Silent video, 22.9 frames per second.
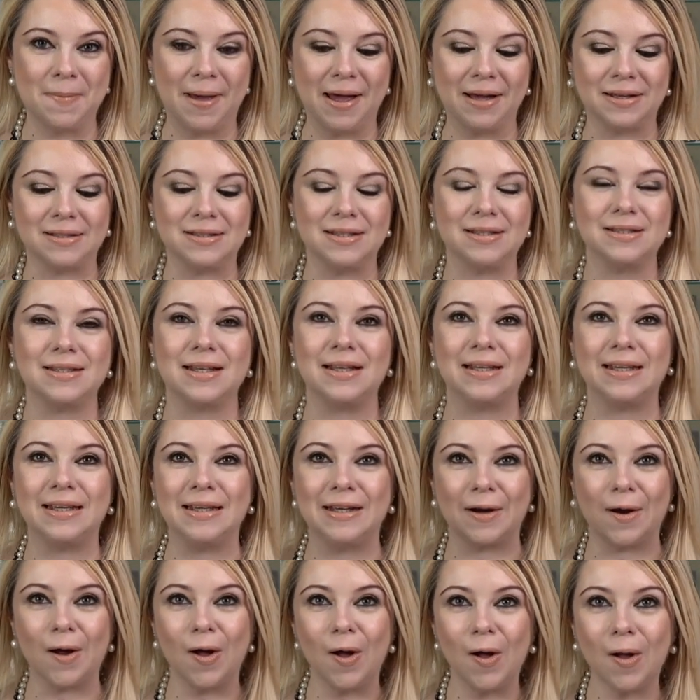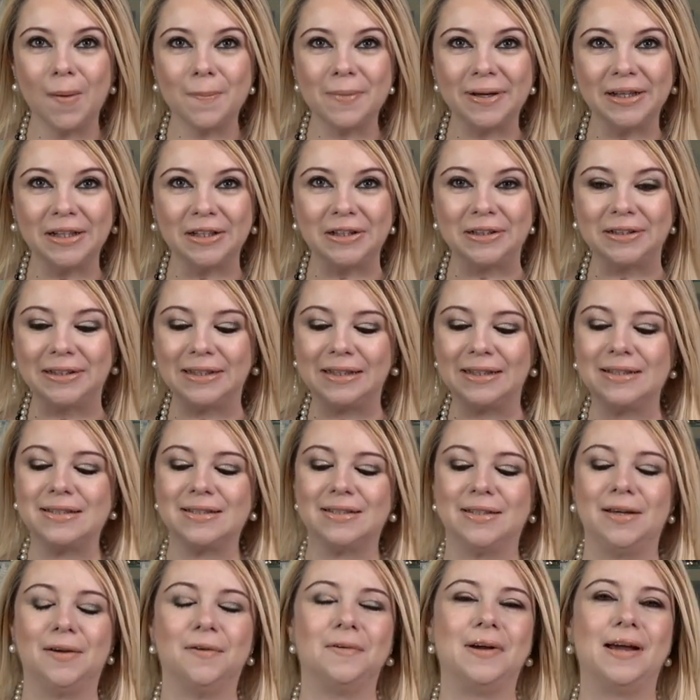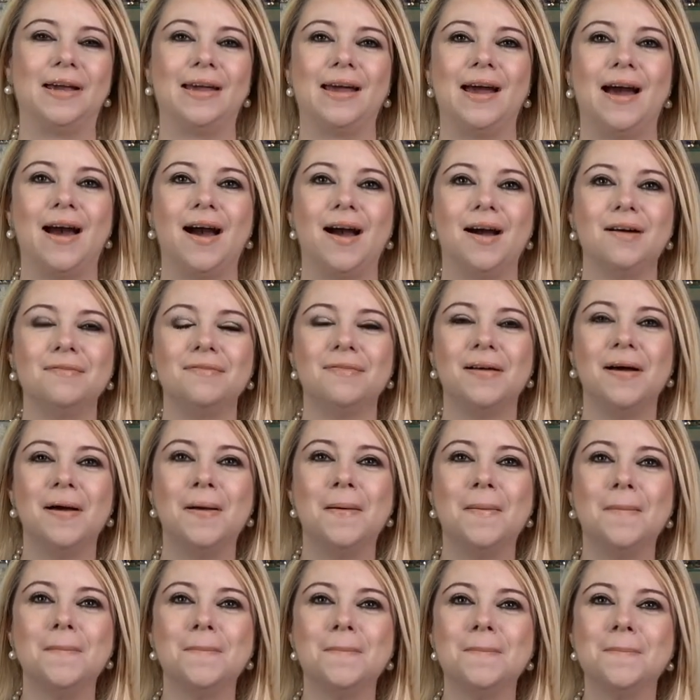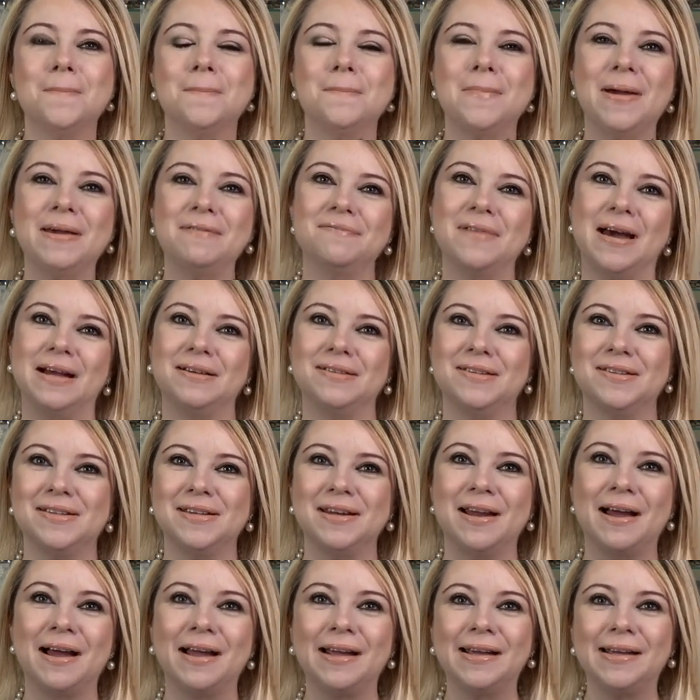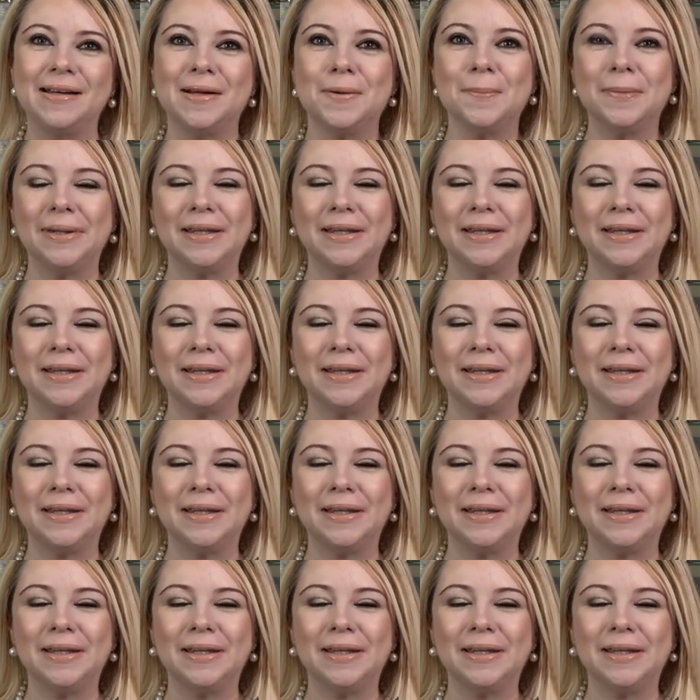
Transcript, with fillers: boxes and here are all my goodies. So I have my fashion item